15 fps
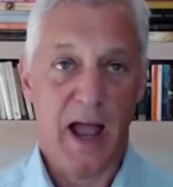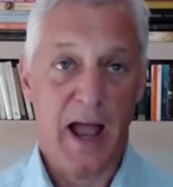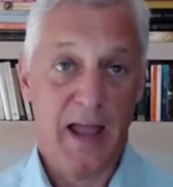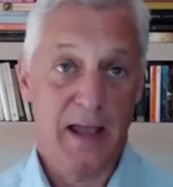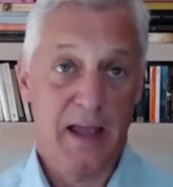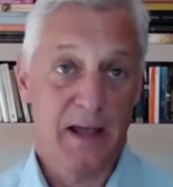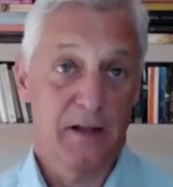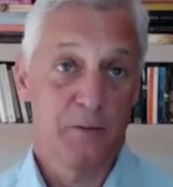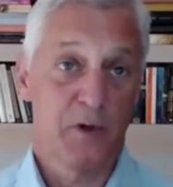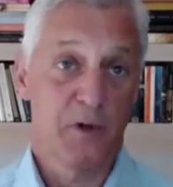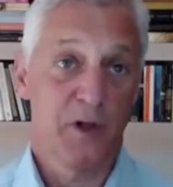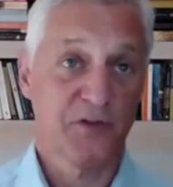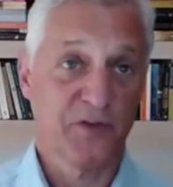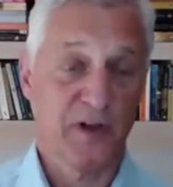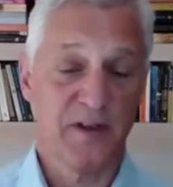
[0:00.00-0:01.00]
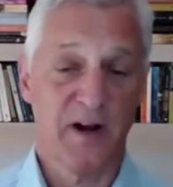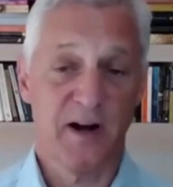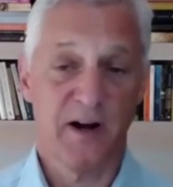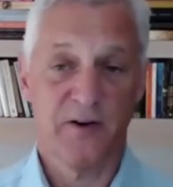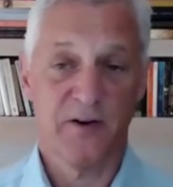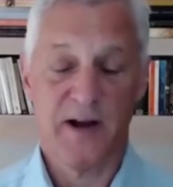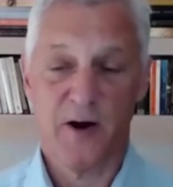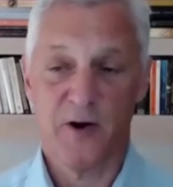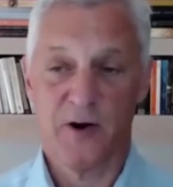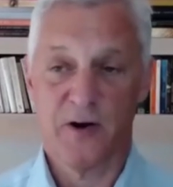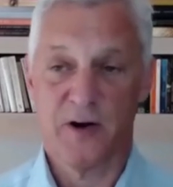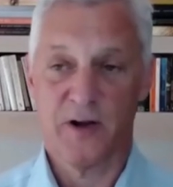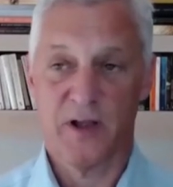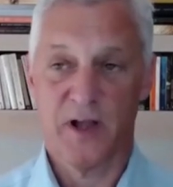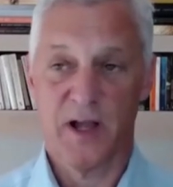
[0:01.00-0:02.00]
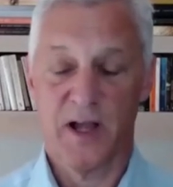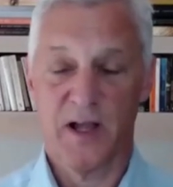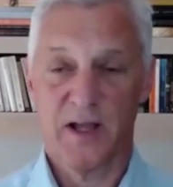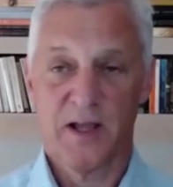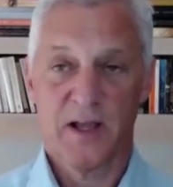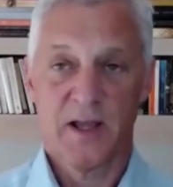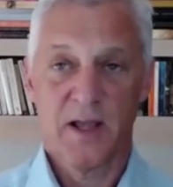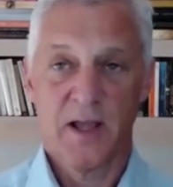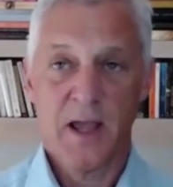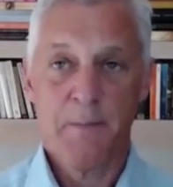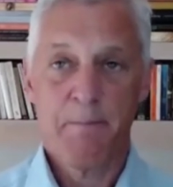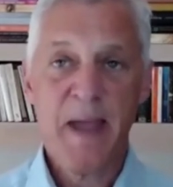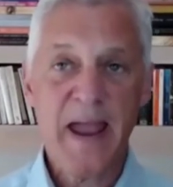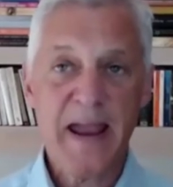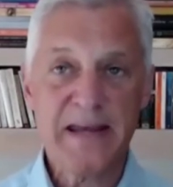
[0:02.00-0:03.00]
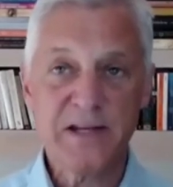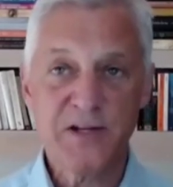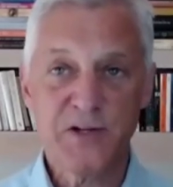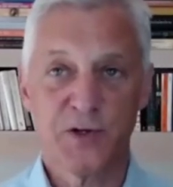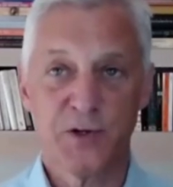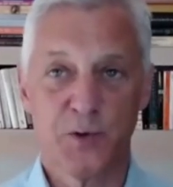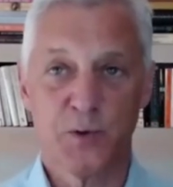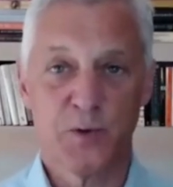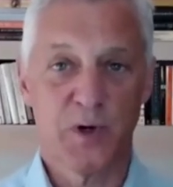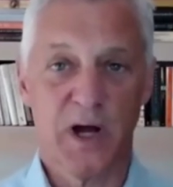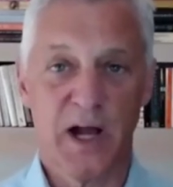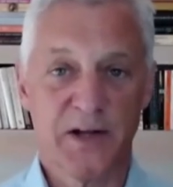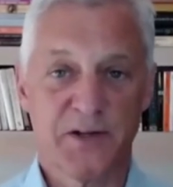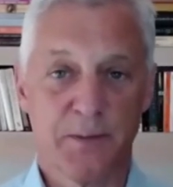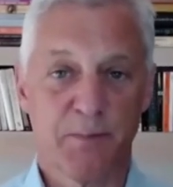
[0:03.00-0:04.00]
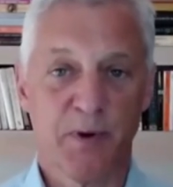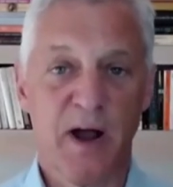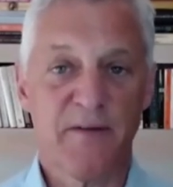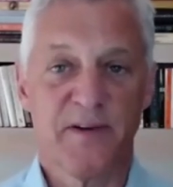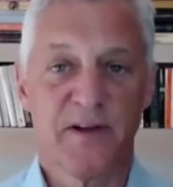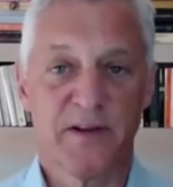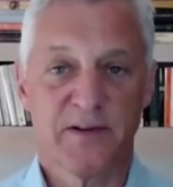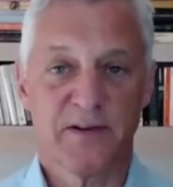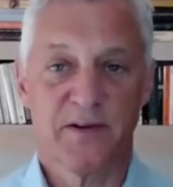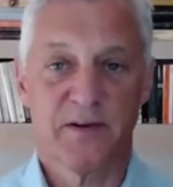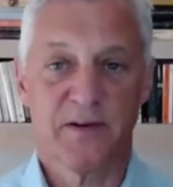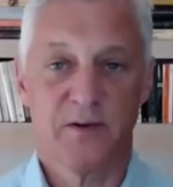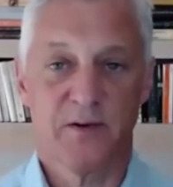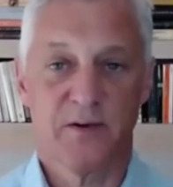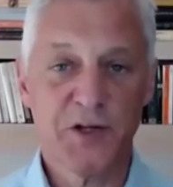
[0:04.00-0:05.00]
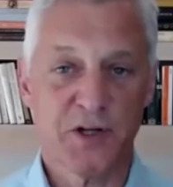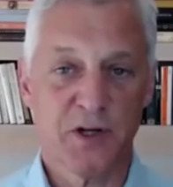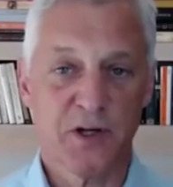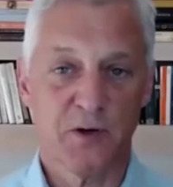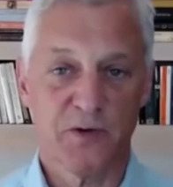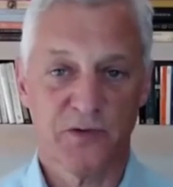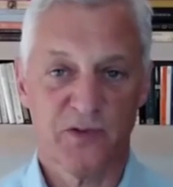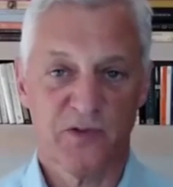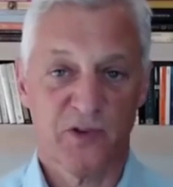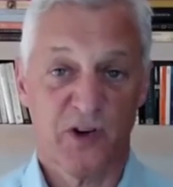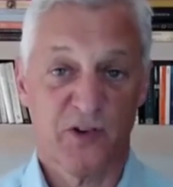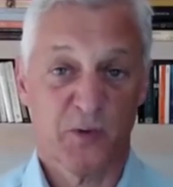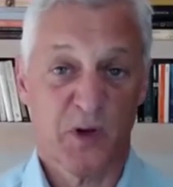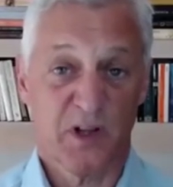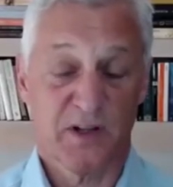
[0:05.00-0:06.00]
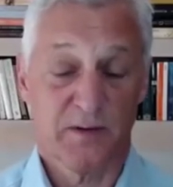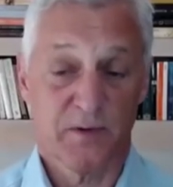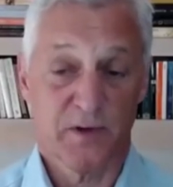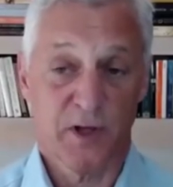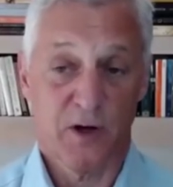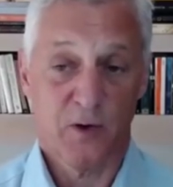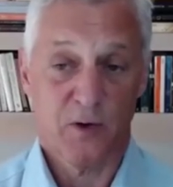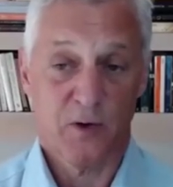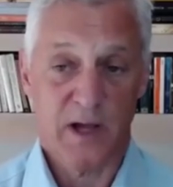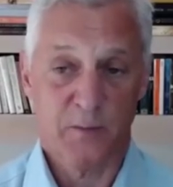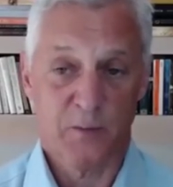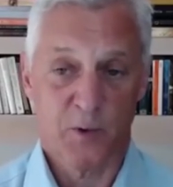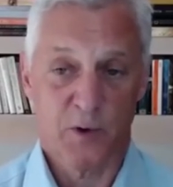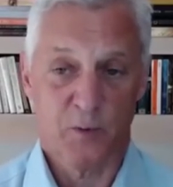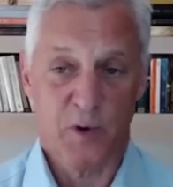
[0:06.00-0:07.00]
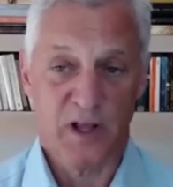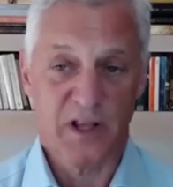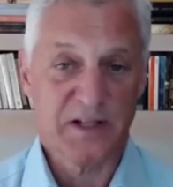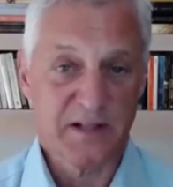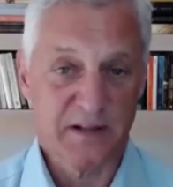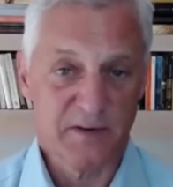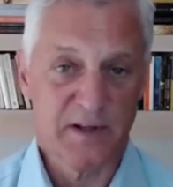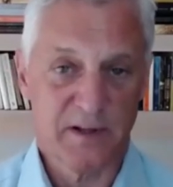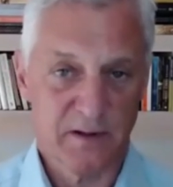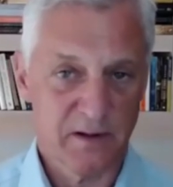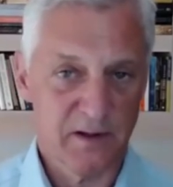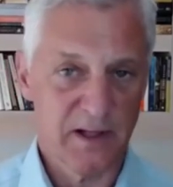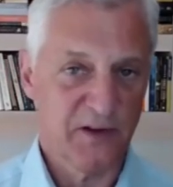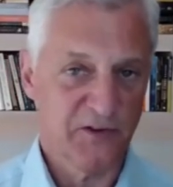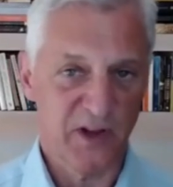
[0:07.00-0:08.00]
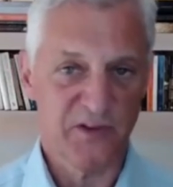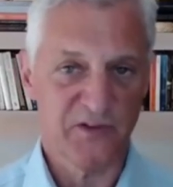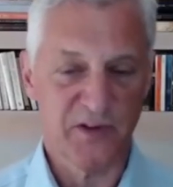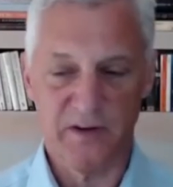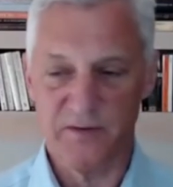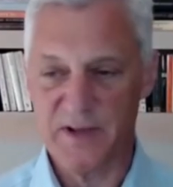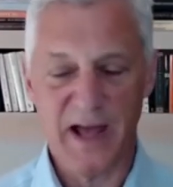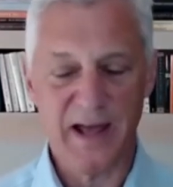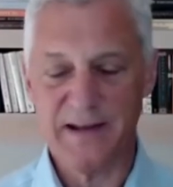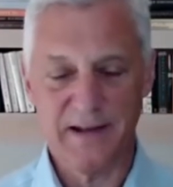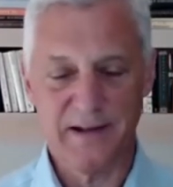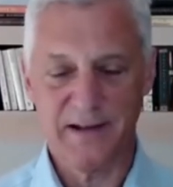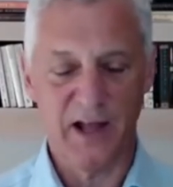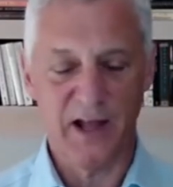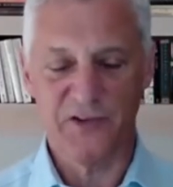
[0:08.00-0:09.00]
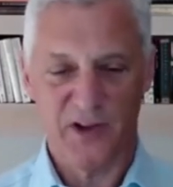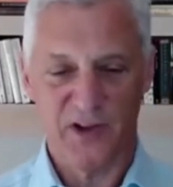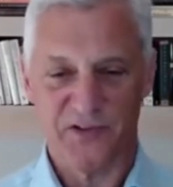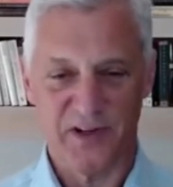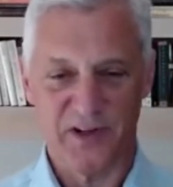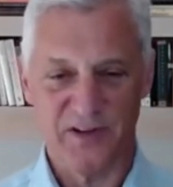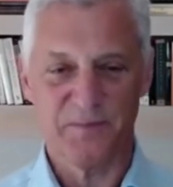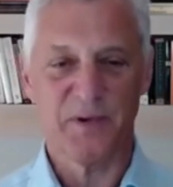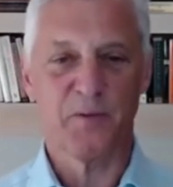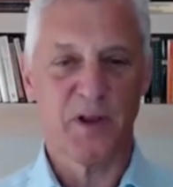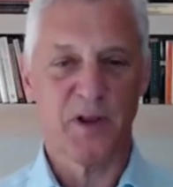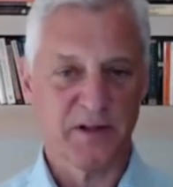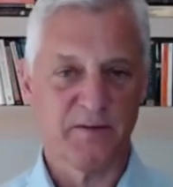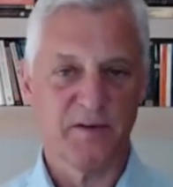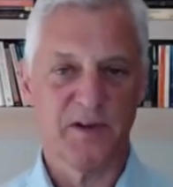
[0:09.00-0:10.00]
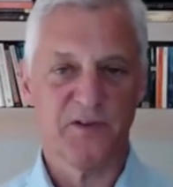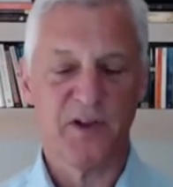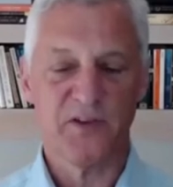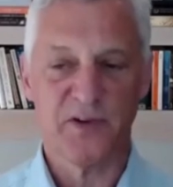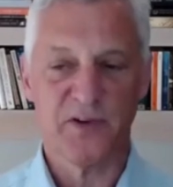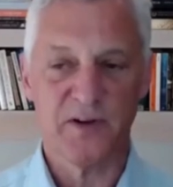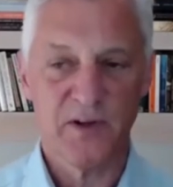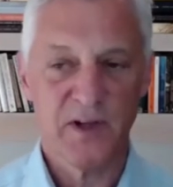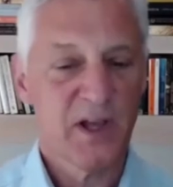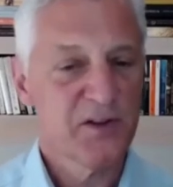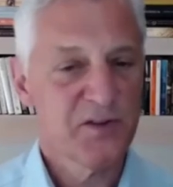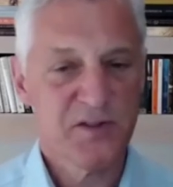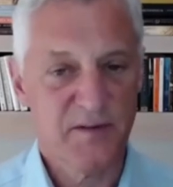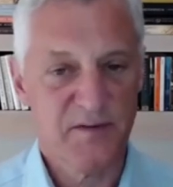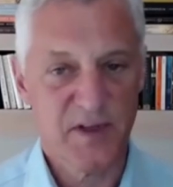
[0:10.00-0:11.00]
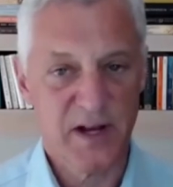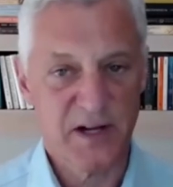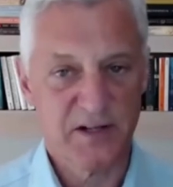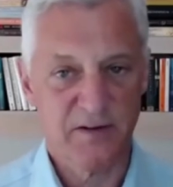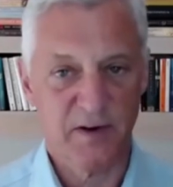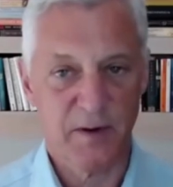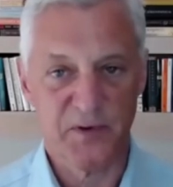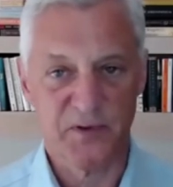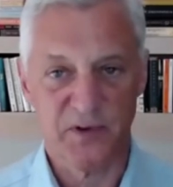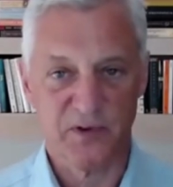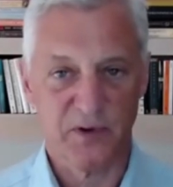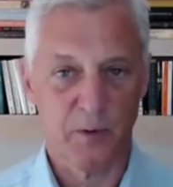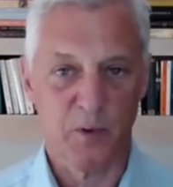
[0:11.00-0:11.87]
I will also say that our our uh, pay to uh, to profit ratio is, starts relatively low, and we're relatively insensitive, not non-sensitive, but relatively insensitive, just given the nature of our business.